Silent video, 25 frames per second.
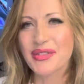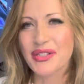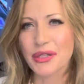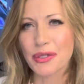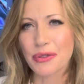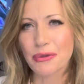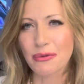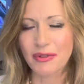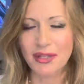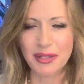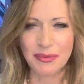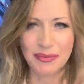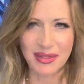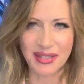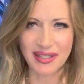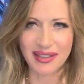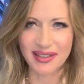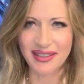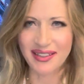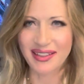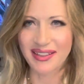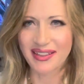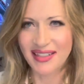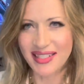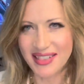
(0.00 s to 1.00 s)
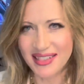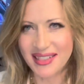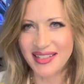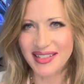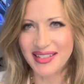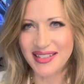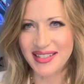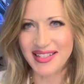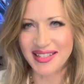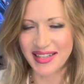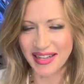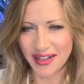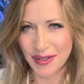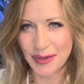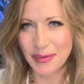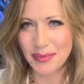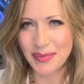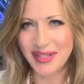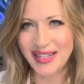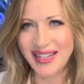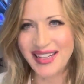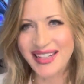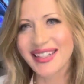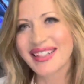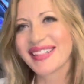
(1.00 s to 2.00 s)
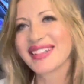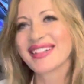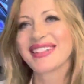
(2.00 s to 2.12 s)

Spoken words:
There will be a listing ceremony.